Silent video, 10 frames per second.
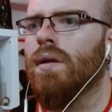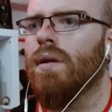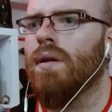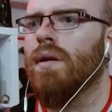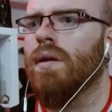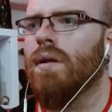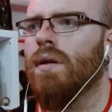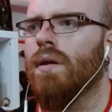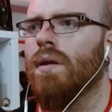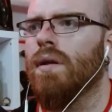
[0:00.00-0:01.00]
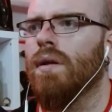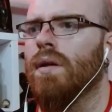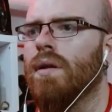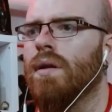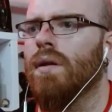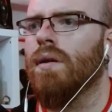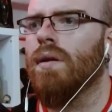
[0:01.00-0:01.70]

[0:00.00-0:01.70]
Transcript: (silence)